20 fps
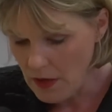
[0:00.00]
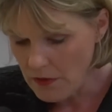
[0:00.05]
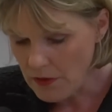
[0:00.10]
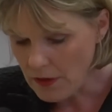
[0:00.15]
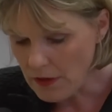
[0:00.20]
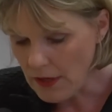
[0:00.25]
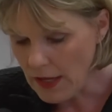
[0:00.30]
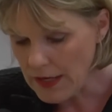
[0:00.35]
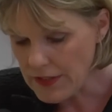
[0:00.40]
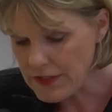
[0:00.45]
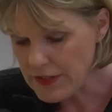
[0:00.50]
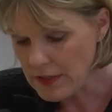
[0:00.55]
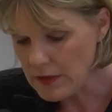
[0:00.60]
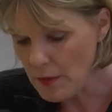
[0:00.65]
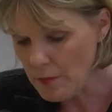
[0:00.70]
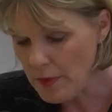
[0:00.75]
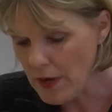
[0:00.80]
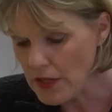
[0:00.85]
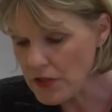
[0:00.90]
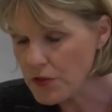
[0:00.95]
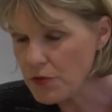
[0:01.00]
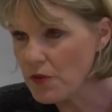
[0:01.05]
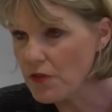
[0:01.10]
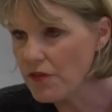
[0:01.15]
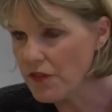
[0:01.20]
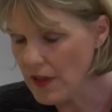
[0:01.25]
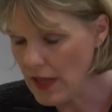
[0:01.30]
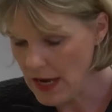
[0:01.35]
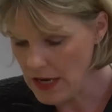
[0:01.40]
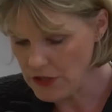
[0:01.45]
The lights on the bus were
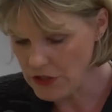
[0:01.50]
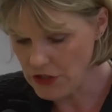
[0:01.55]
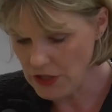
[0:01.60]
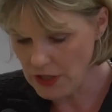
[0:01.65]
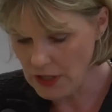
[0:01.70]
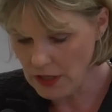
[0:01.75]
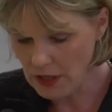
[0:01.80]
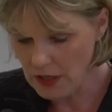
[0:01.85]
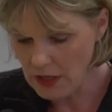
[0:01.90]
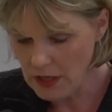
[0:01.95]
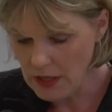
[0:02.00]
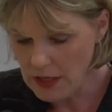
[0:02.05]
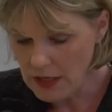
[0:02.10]
flashing.